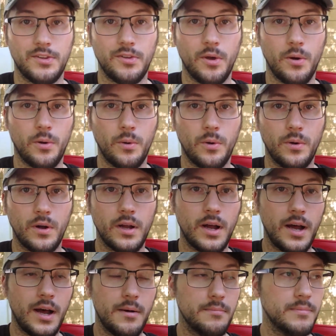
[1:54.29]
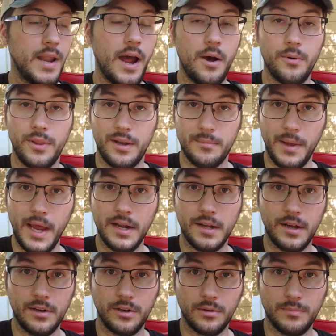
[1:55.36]
So now that I'm at
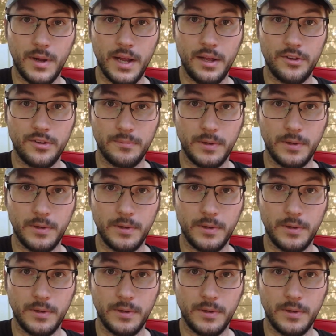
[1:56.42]
100 miles,